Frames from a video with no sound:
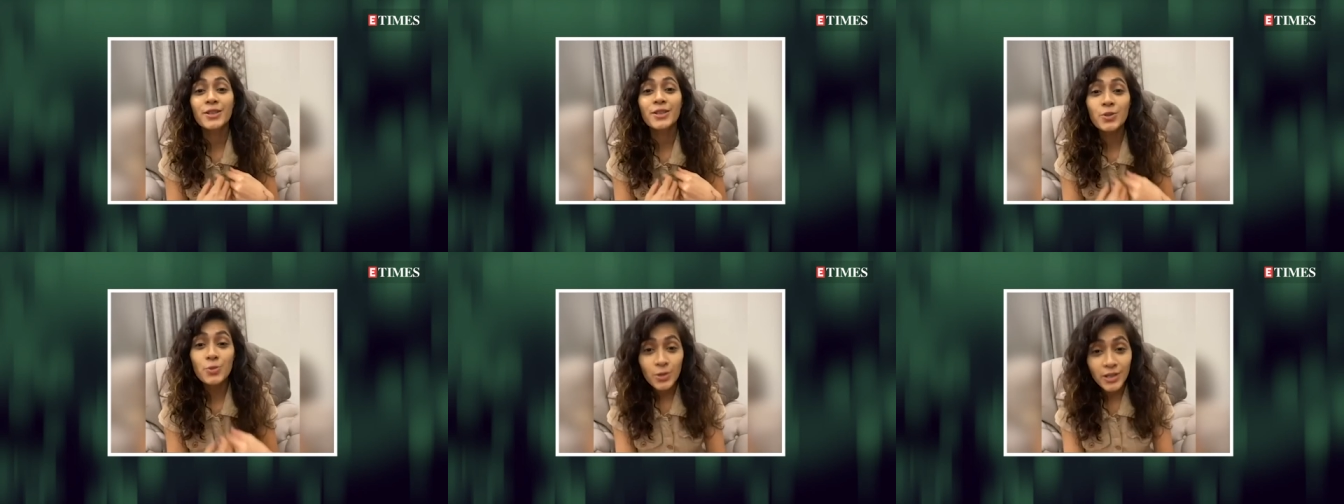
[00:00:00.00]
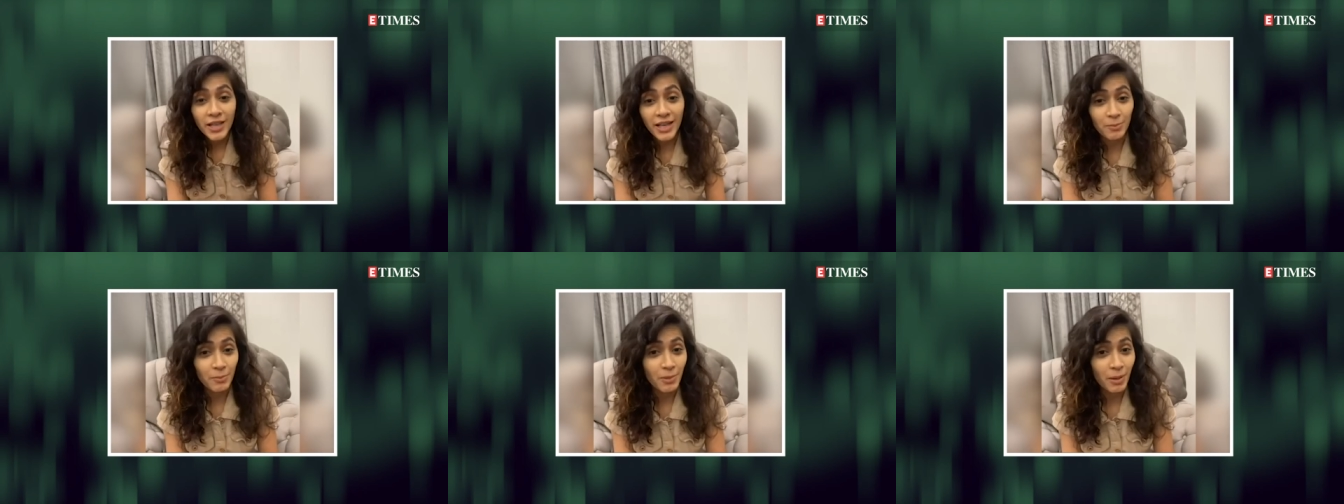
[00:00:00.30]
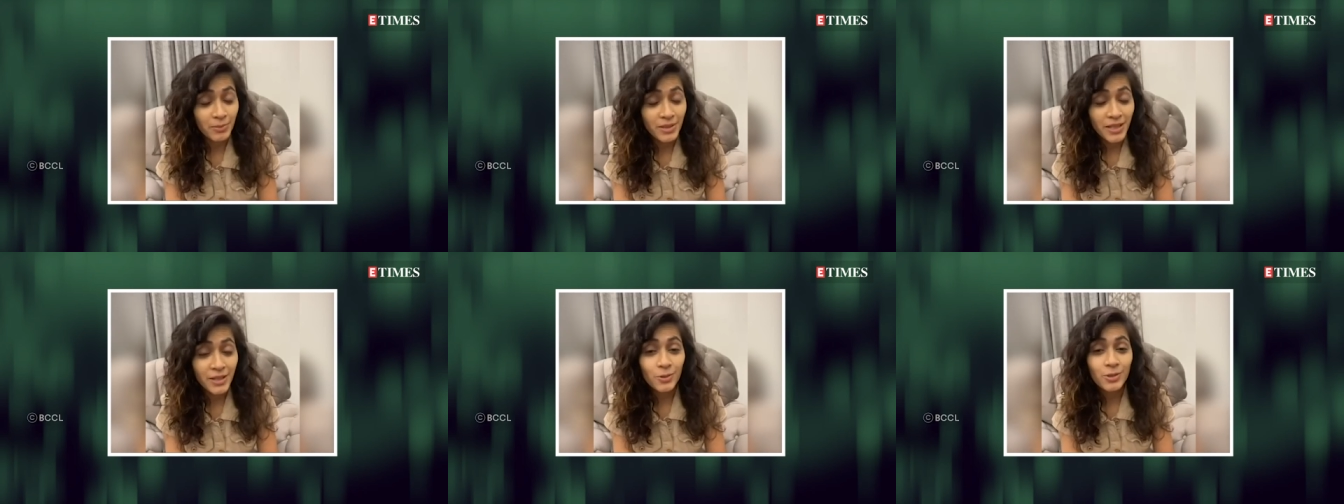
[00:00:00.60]
cute and
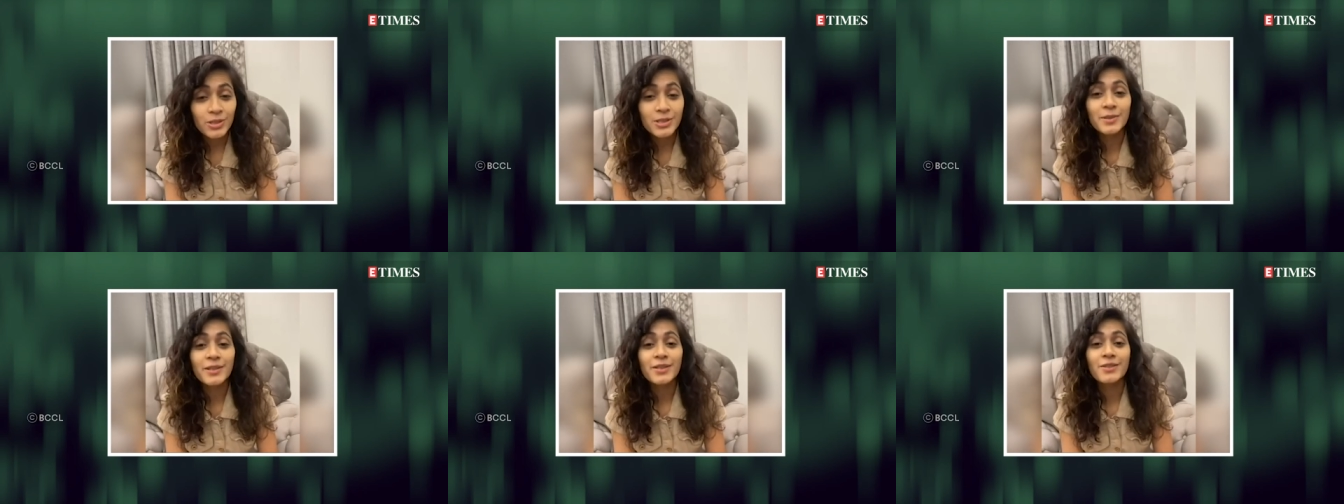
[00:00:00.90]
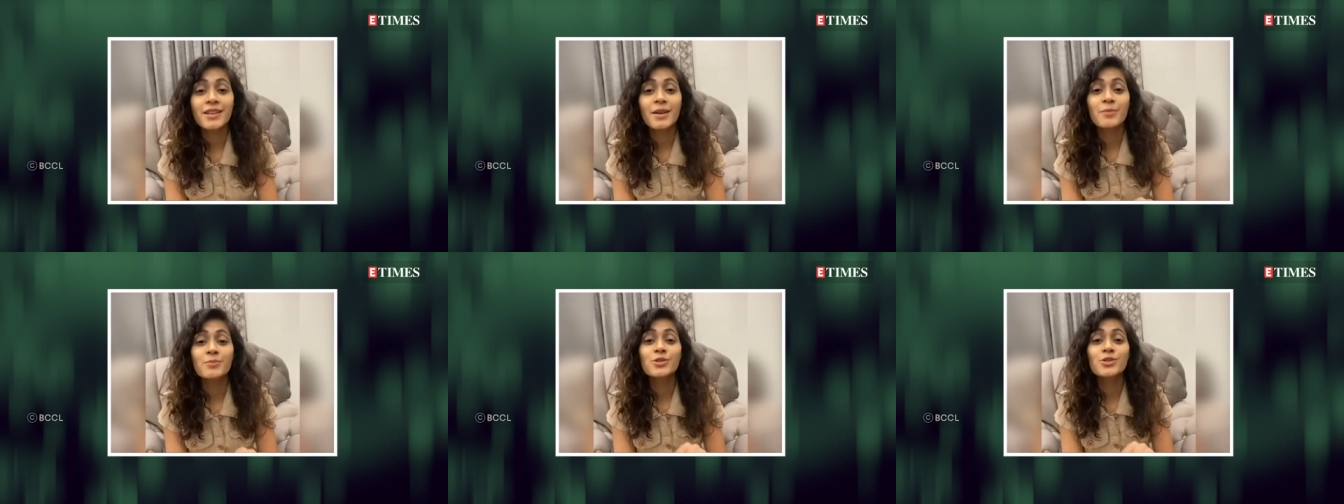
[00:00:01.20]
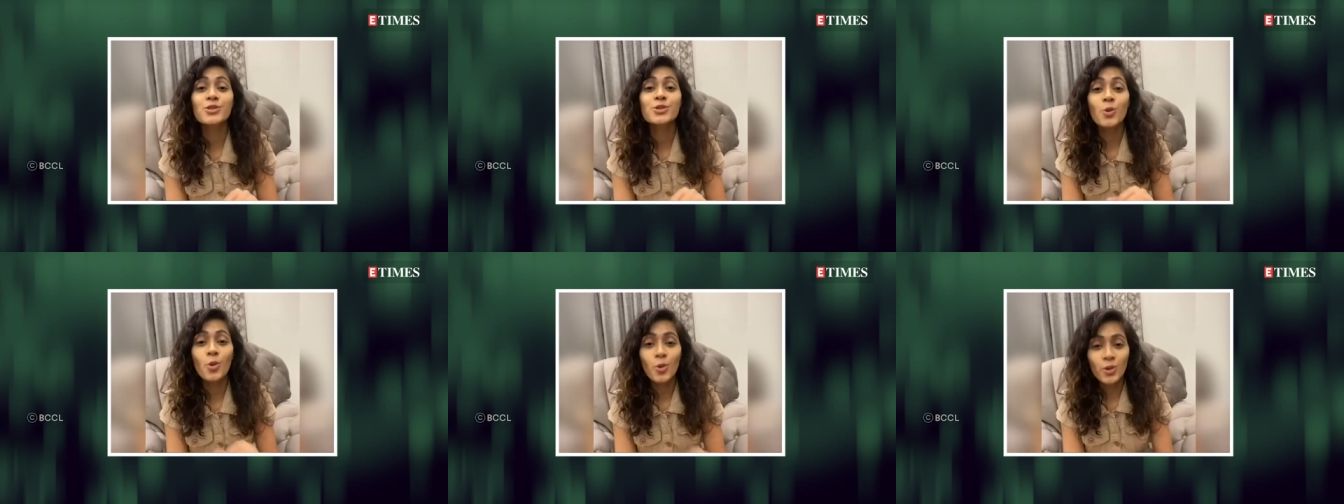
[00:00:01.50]
bubbly roles because I'm
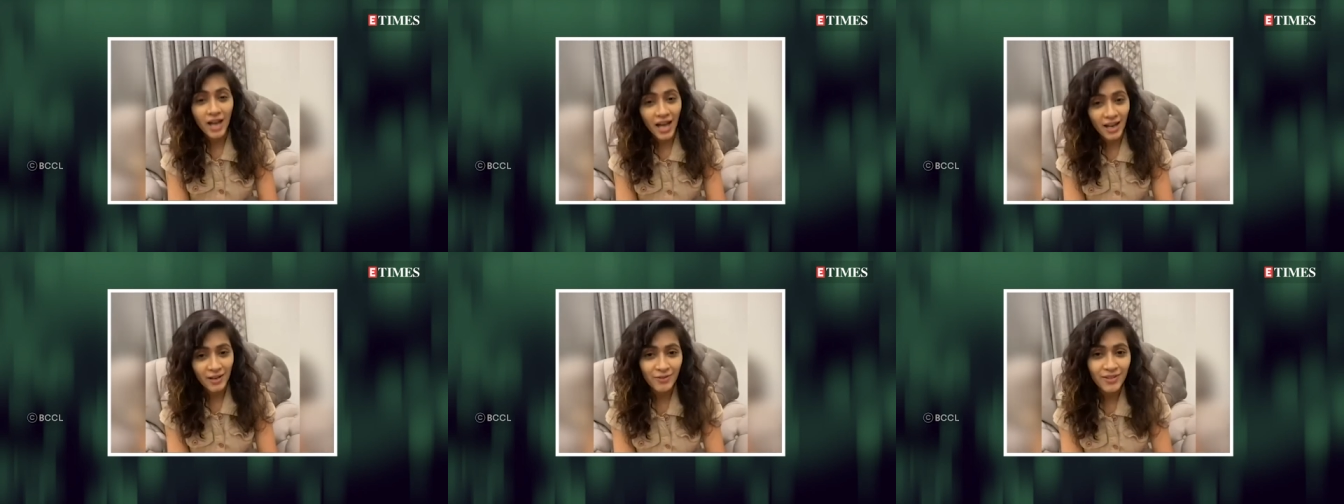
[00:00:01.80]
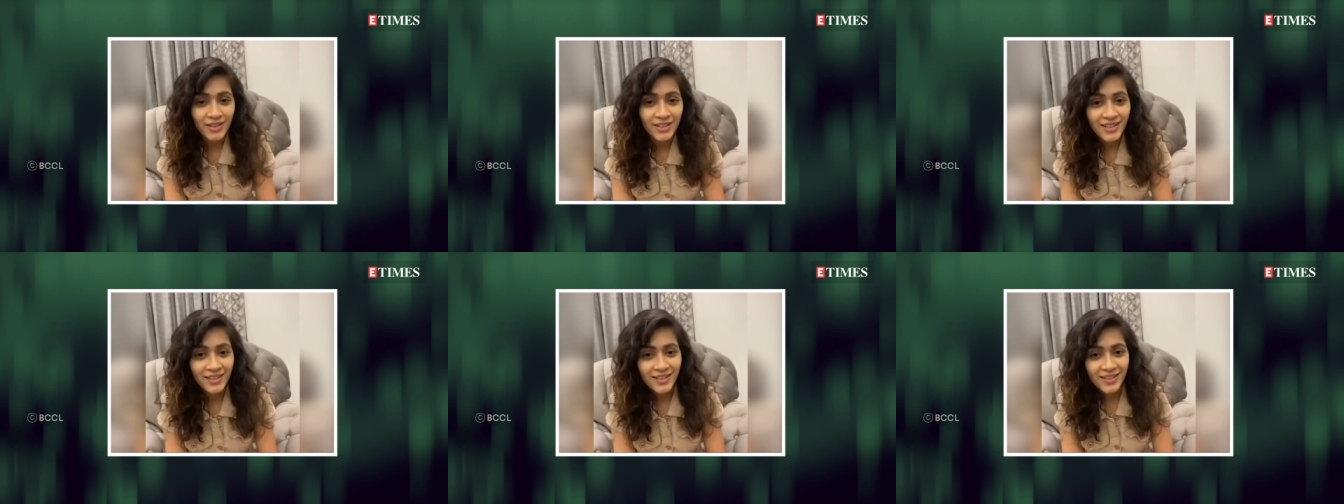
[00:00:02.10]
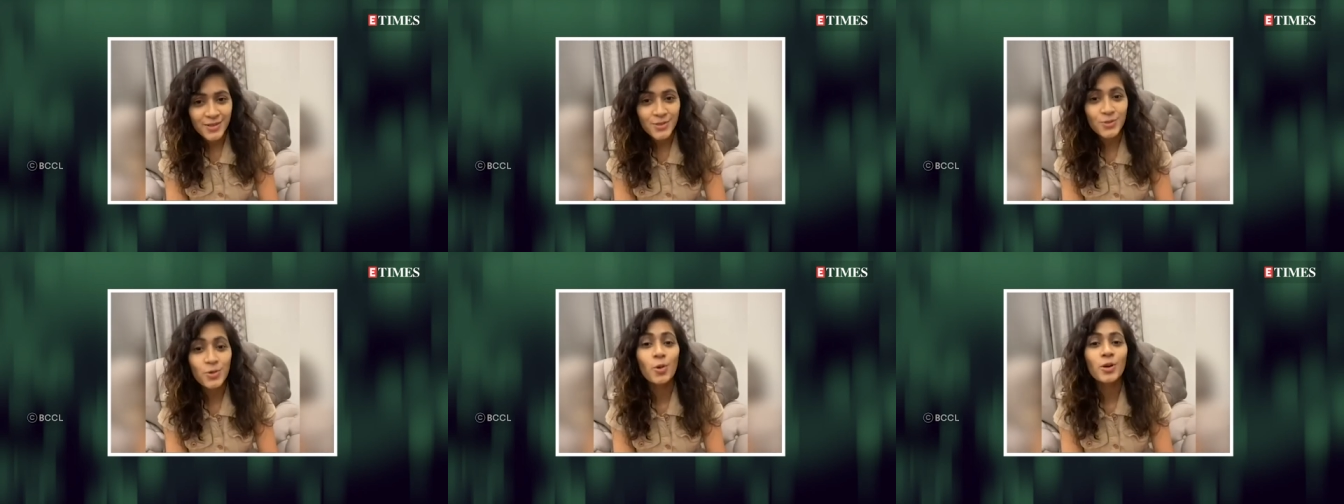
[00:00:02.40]
so done with
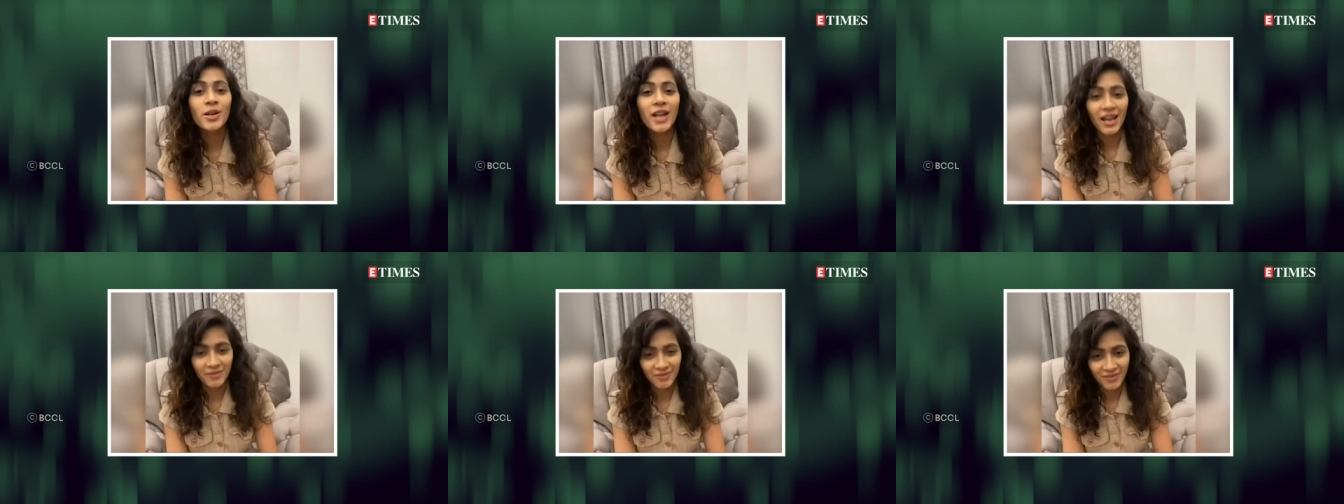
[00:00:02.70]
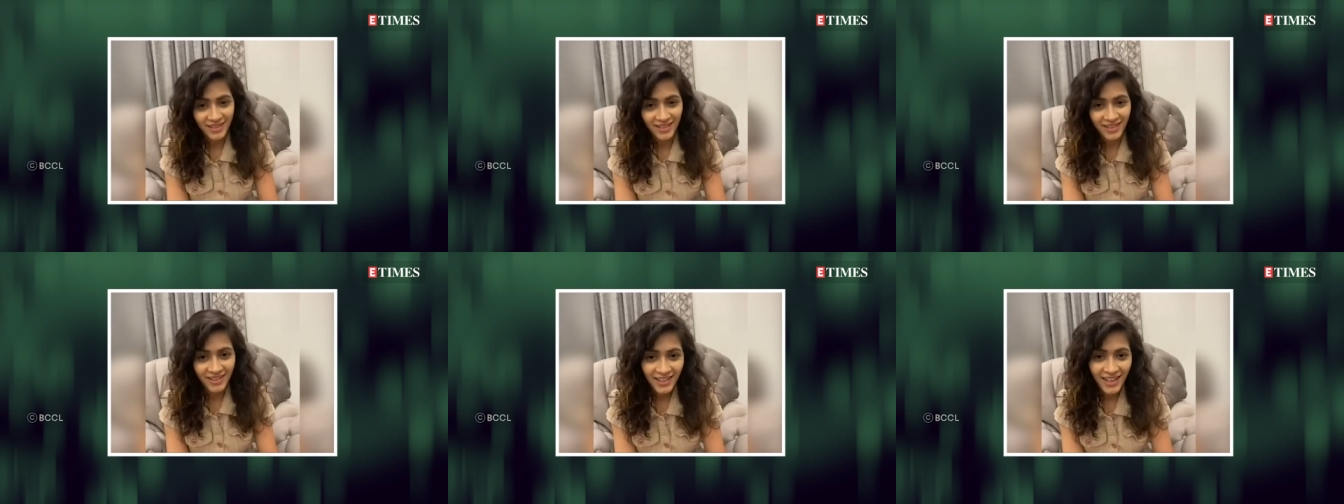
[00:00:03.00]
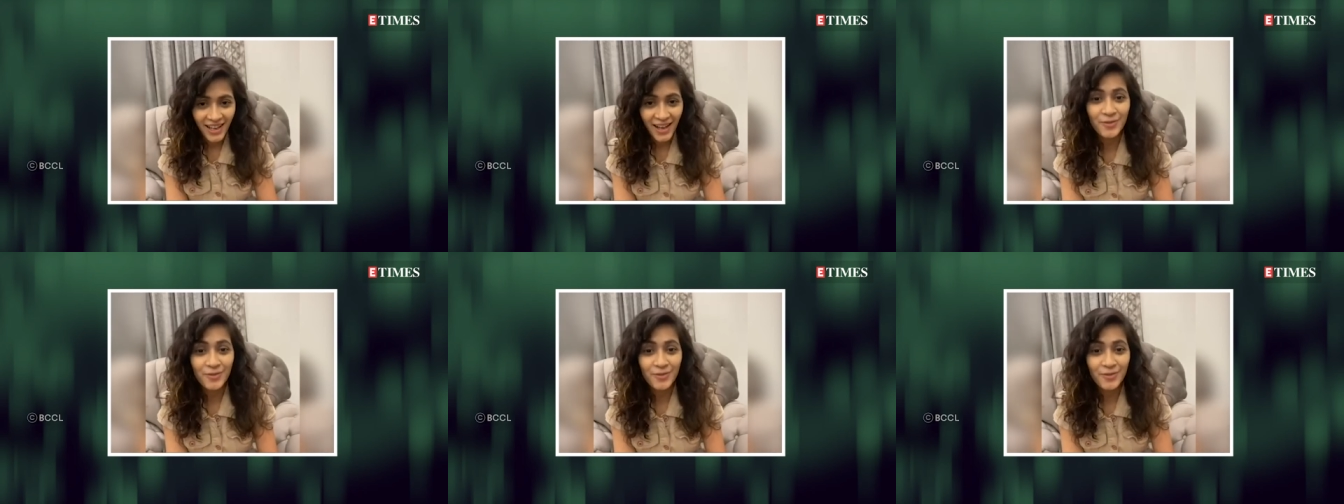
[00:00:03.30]
it.